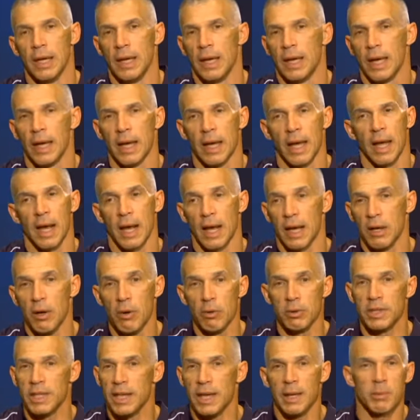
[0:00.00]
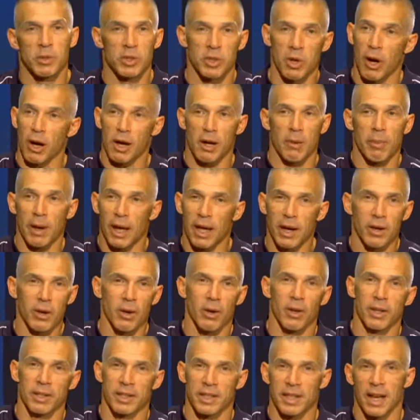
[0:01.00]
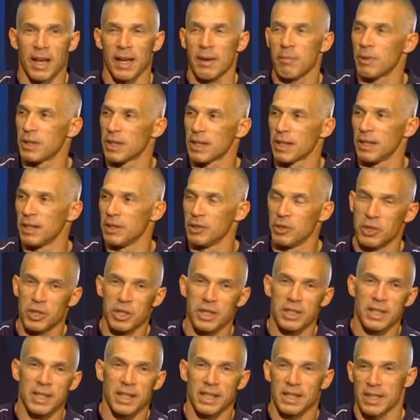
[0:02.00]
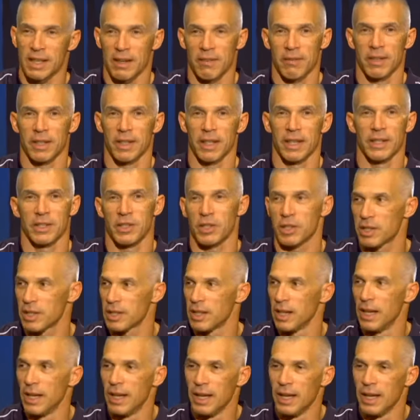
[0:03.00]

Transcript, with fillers: and I know teams talk about it all the time, but the logistics of it just